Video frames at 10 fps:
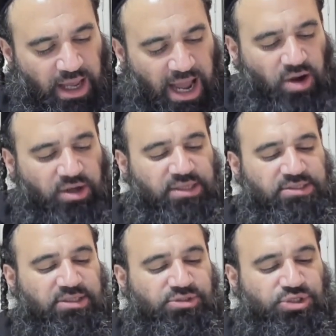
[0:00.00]
How
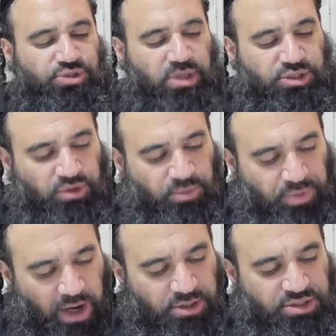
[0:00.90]
can such a treasurer
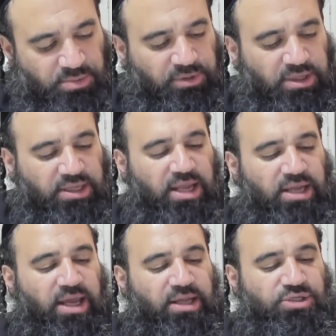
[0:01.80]
possibly
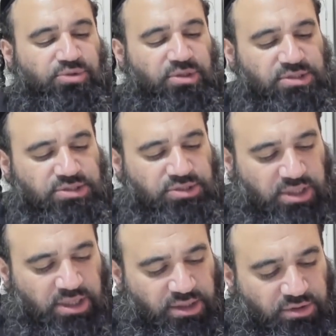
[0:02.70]
gain entrance to
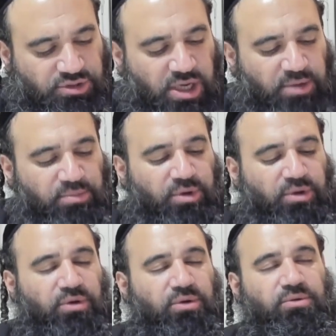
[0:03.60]
the inner
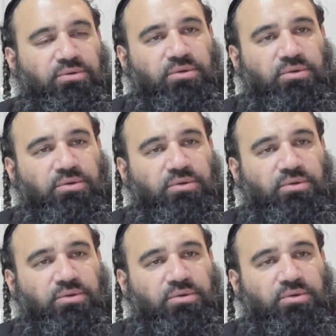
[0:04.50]
chamber?